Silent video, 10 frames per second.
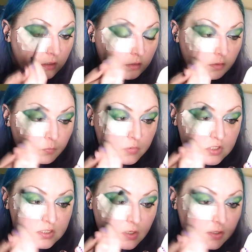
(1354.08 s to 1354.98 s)
And we're
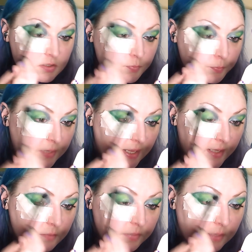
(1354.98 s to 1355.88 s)
just going to
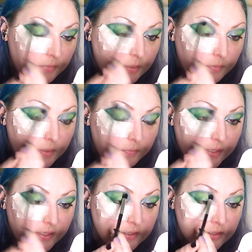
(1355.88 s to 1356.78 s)
blend, blend, blend, blend,
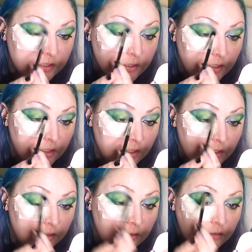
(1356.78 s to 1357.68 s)
blend here.